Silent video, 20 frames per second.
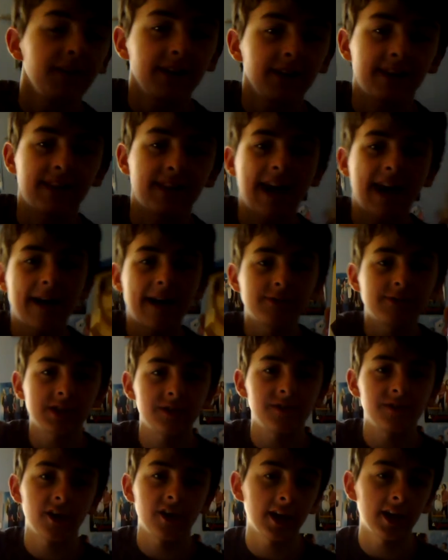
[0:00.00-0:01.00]
That was
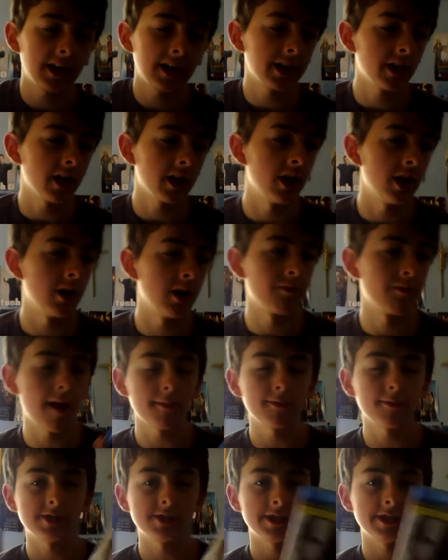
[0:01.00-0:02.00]
funny. Uh,
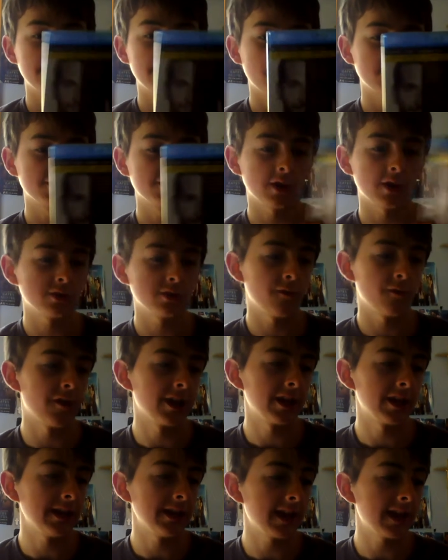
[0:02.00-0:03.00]
Robert De Niro was also
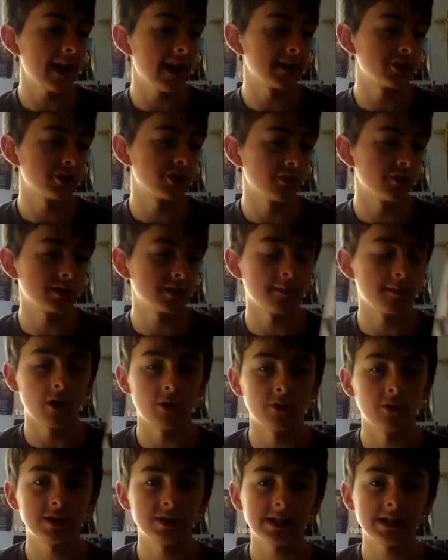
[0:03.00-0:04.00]
funny. He kind of shows some
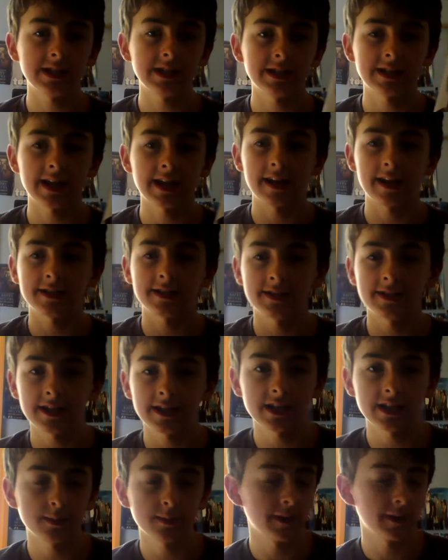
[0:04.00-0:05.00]
OCD
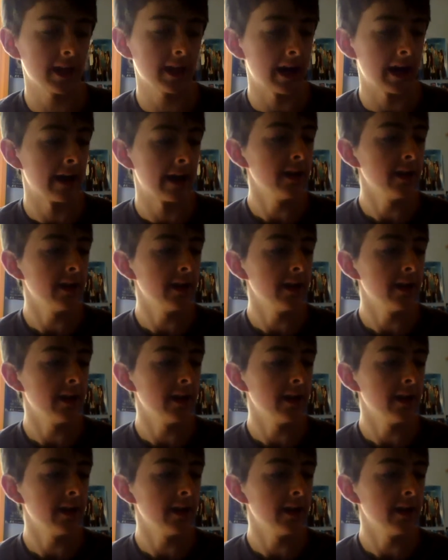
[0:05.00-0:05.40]
tendencies, but yeah.